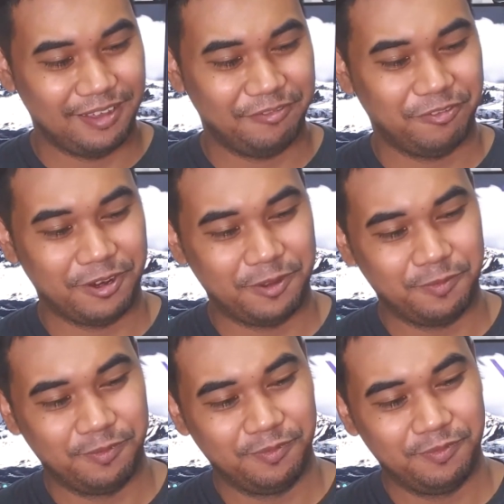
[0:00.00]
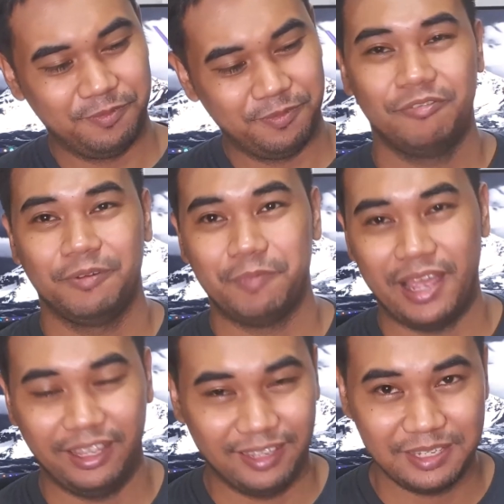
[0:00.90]
from
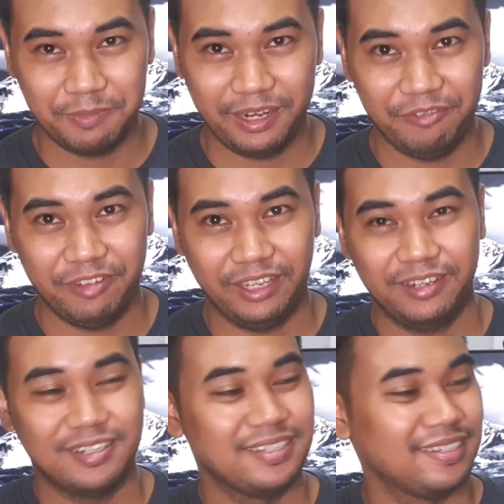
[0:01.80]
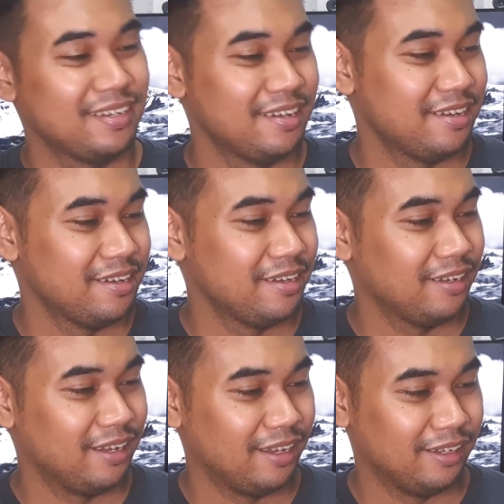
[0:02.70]
buying this many figures
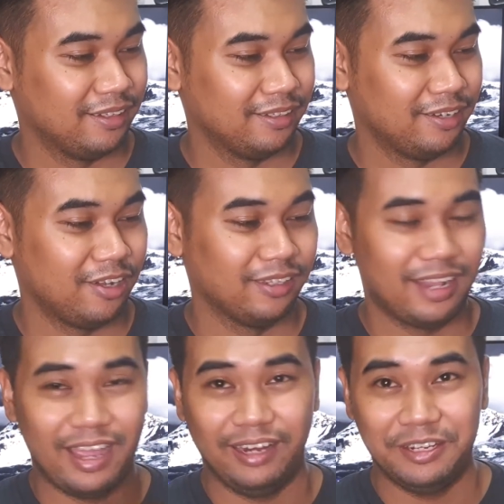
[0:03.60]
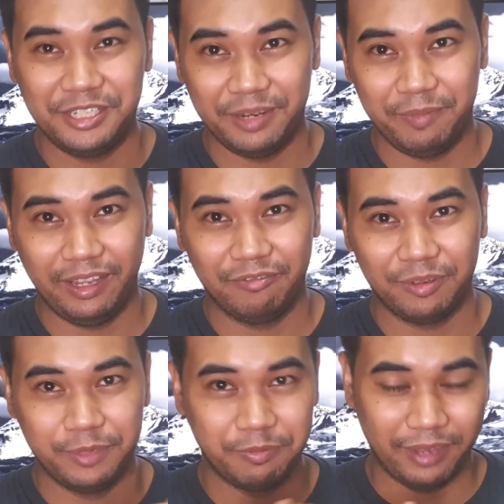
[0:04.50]
online and shipping it
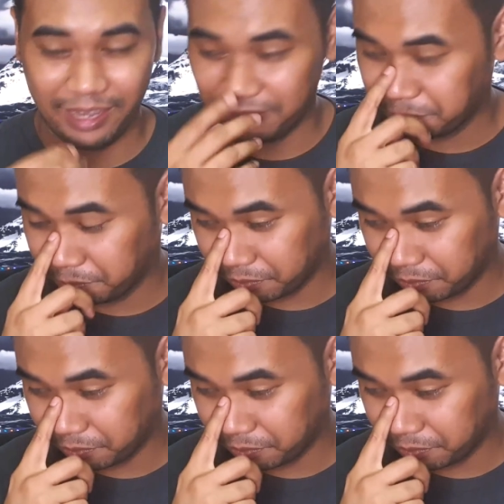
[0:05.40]
from Japan.